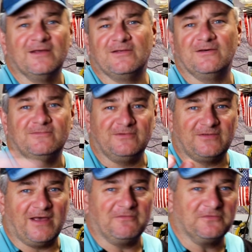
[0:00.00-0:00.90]
So just
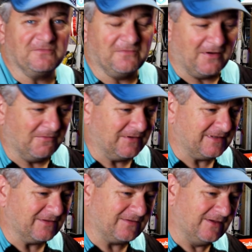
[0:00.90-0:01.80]
having some fun with
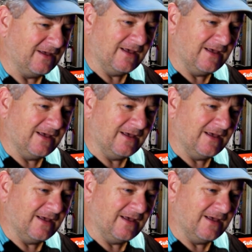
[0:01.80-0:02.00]
this.